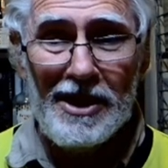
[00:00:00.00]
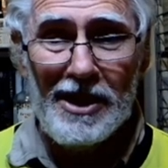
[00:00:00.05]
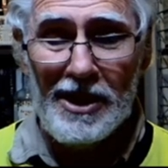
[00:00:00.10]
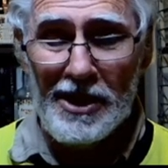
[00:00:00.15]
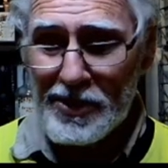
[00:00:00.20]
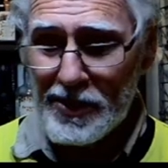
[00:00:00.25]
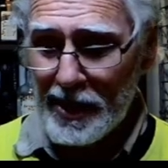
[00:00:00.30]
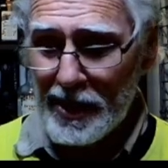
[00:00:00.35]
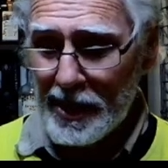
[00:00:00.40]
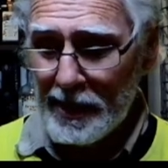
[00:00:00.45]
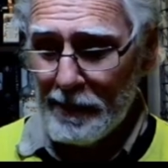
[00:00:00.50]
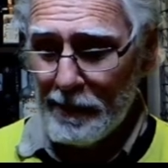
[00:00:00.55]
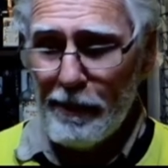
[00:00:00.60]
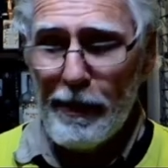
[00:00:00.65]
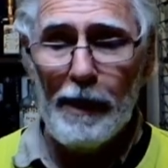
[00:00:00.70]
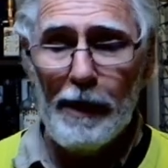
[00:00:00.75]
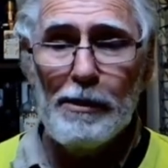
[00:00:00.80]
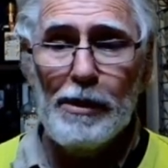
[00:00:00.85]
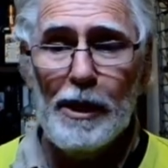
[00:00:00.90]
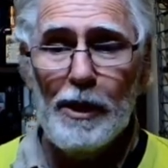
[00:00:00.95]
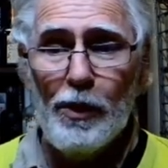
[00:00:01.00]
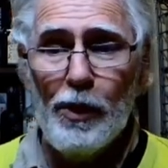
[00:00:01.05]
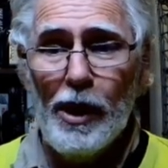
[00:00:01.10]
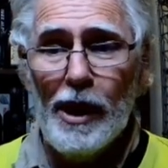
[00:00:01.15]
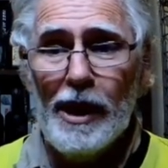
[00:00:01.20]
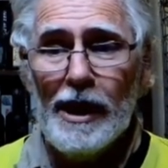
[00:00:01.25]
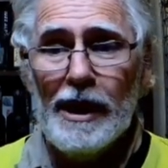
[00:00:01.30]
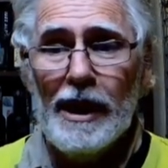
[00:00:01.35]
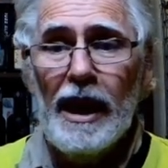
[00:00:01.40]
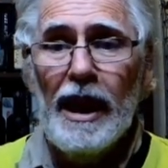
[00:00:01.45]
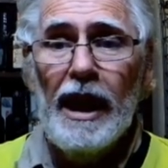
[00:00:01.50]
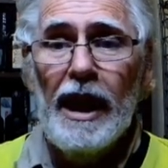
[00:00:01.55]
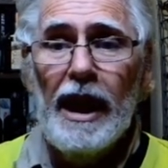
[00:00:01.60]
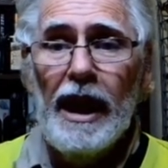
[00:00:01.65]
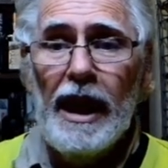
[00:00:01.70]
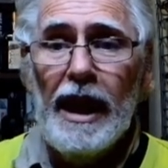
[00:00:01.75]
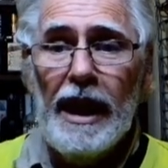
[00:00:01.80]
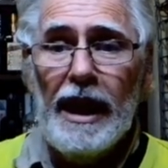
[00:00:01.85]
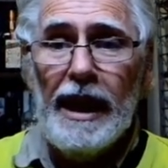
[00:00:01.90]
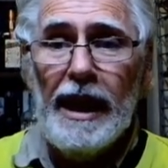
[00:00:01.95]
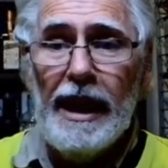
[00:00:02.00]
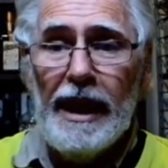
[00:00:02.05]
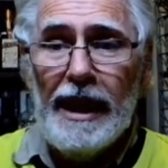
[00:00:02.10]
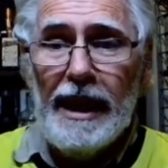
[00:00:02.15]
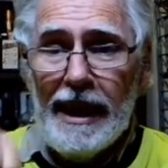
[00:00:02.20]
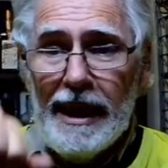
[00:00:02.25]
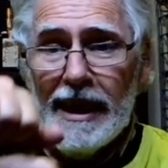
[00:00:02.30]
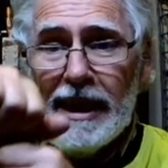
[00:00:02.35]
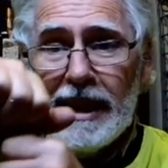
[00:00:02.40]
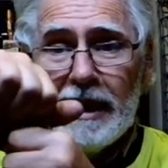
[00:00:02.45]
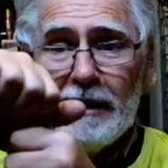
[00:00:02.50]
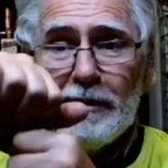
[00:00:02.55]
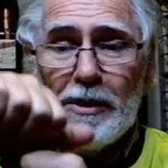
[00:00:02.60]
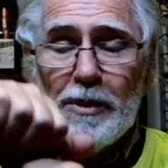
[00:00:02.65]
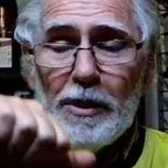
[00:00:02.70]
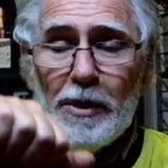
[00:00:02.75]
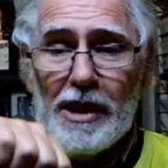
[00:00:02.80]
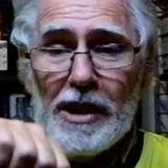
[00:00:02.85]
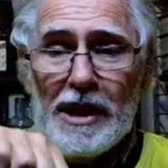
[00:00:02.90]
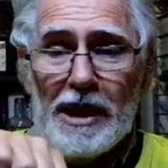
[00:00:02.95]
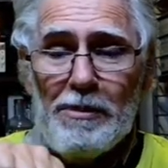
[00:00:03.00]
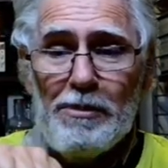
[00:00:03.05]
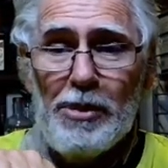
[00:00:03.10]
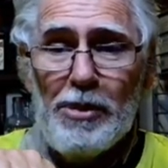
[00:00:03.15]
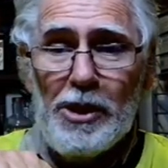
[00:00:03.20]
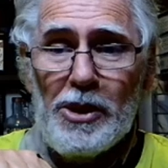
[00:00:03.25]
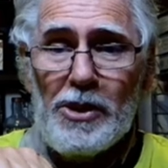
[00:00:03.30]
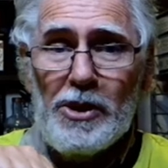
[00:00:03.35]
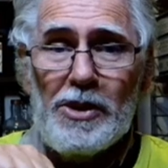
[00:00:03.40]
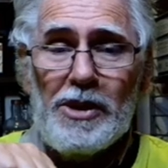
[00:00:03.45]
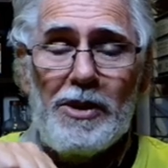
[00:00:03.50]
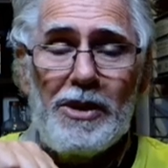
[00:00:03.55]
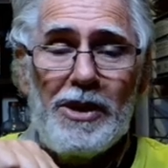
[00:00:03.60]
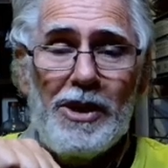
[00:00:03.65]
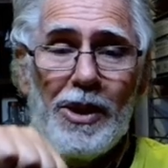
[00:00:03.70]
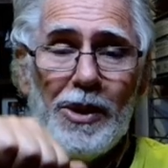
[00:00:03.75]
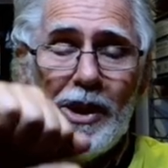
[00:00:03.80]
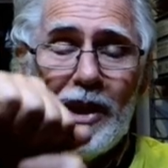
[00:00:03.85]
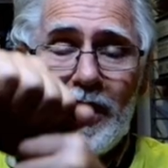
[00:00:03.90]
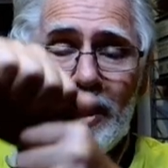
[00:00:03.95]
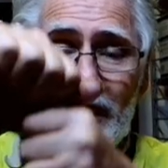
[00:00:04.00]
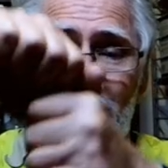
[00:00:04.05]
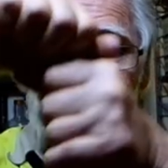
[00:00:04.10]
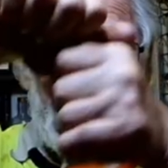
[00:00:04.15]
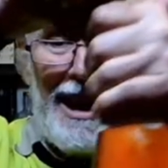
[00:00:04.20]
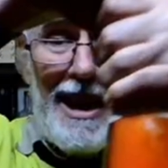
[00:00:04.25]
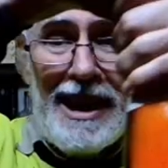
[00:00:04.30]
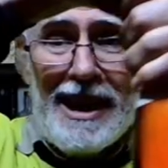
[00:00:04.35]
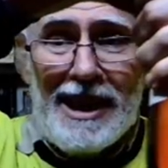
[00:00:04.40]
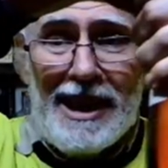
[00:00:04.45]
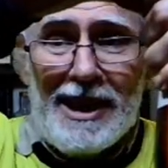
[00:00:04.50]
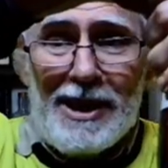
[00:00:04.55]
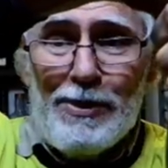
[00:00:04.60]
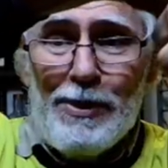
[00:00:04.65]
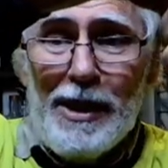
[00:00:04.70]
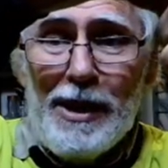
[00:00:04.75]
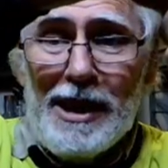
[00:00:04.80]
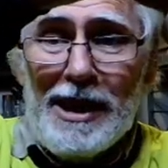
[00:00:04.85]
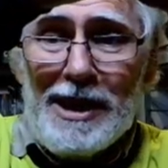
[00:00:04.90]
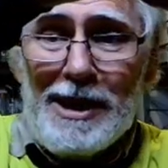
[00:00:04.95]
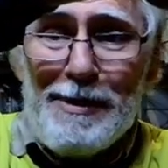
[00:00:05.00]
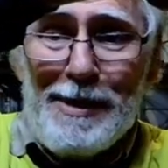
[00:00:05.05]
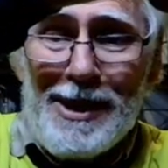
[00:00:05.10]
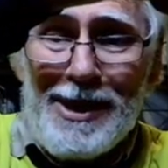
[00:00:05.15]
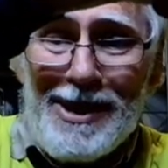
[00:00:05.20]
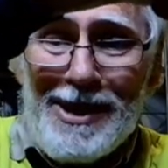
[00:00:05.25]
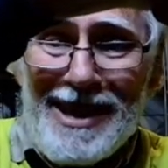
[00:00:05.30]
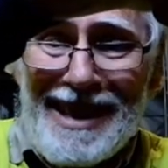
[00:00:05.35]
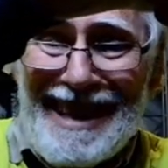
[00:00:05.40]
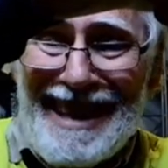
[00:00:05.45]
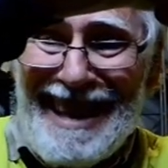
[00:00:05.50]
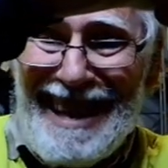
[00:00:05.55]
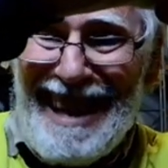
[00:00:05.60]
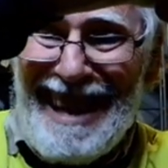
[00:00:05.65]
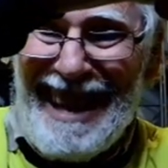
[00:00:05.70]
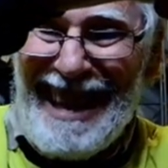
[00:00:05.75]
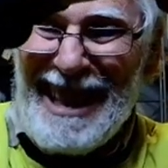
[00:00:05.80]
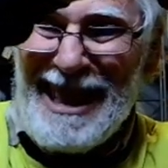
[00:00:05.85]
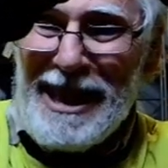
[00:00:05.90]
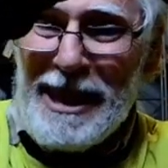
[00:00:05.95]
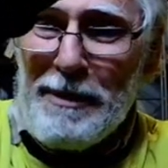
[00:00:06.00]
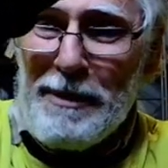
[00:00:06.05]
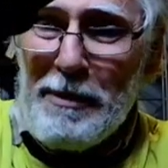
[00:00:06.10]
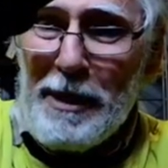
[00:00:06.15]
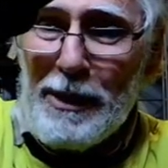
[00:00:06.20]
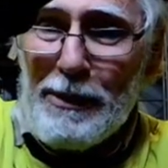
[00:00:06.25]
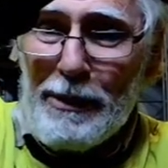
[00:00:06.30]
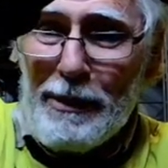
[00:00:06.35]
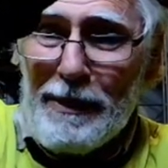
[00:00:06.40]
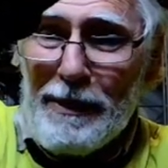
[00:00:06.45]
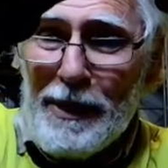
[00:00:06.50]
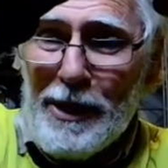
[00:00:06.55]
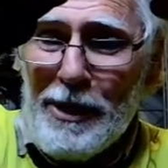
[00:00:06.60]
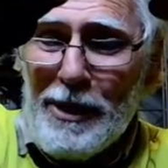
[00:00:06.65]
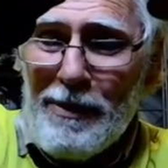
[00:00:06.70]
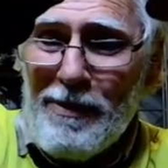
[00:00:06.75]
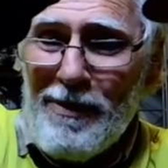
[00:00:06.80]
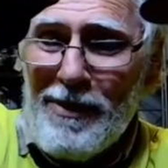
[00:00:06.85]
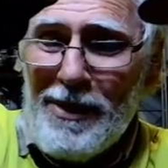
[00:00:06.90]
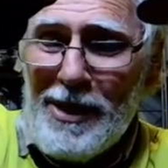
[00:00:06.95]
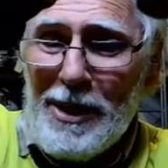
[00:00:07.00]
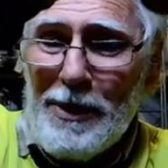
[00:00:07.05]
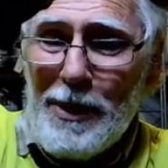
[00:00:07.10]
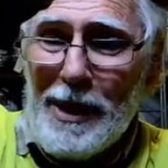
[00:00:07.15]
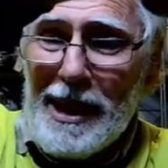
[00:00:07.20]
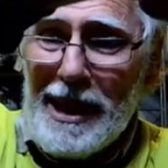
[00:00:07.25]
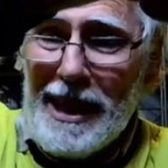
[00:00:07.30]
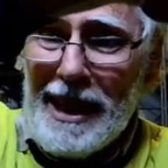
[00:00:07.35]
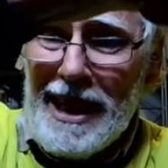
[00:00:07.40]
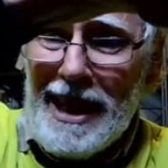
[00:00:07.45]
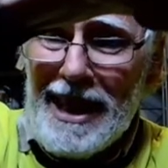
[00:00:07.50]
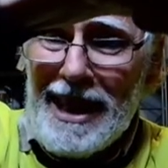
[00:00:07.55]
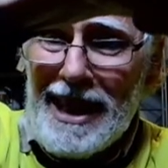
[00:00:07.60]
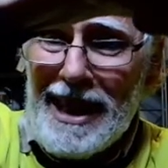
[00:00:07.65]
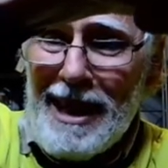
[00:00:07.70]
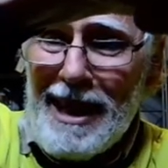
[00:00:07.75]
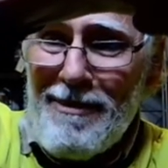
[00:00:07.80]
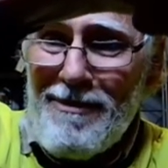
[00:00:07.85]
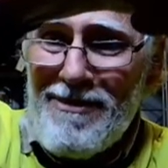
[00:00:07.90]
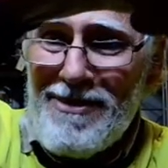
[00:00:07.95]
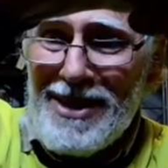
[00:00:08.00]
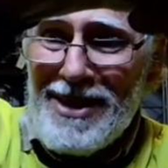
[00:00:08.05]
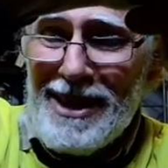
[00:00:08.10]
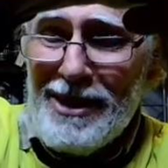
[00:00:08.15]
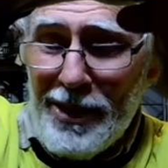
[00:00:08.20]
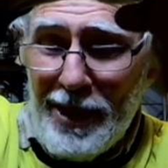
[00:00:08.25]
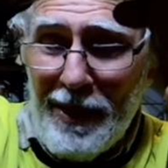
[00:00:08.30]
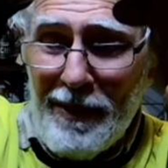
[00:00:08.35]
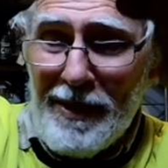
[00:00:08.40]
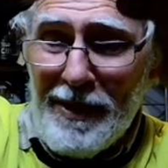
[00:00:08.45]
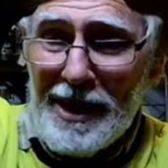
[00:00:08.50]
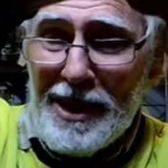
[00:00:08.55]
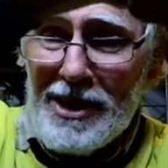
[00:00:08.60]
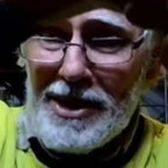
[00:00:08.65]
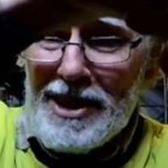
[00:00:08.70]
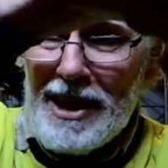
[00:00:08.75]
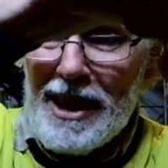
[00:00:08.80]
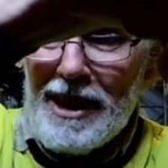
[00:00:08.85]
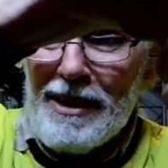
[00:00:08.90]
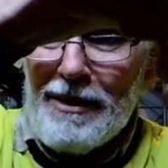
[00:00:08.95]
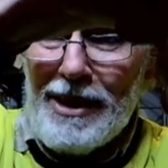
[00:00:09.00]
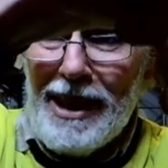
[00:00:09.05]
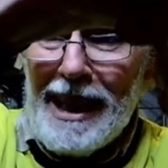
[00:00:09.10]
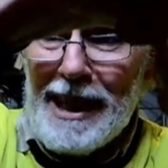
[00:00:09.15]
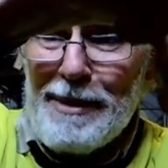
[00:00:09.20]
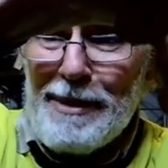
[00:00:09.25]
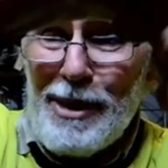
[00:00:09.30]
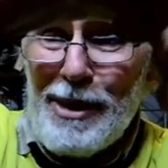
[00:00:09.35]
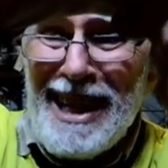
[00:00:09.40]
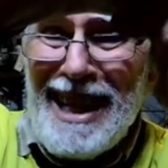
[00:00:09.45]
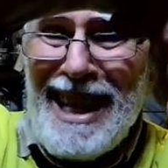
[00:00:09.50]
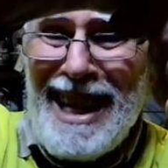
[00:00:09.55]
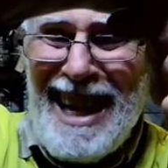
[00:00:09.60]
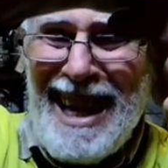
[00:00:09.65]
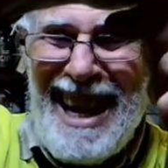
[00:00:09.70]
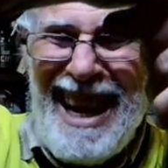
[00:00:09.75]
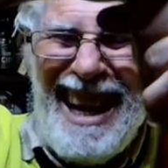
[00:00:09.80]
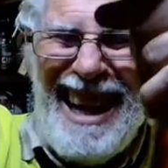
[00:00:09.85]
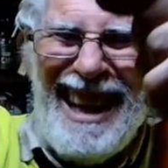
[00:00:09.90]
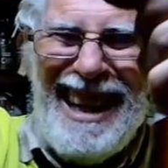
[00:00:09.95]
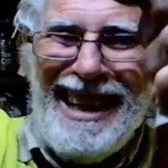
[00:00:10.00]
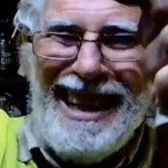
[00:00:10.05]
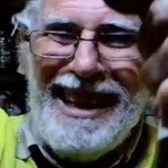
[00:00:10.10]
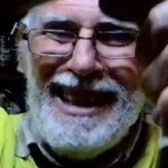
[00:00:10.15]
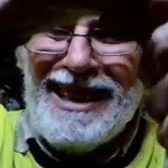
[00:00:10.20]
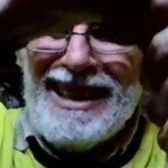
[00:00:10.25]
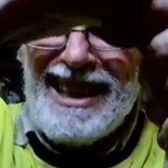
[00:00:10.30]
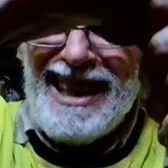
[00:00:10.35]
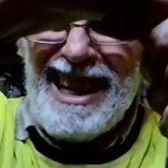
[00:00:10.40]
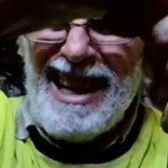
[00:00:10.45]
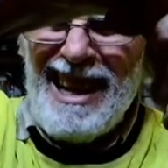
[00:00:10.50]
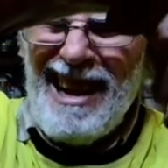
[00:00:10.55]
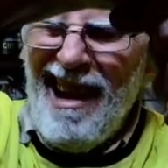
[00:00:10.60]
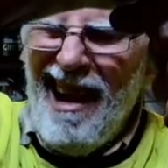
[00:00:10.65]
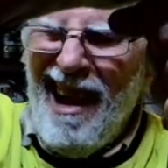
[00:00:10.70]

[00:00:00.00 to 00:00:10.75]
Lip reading: an Australian bubbly wine. It comes in one of these bottles. You're only going to hear this once because this is a middle review. So we're going to hear the, hopefully not sound of glass breaking. It's going to...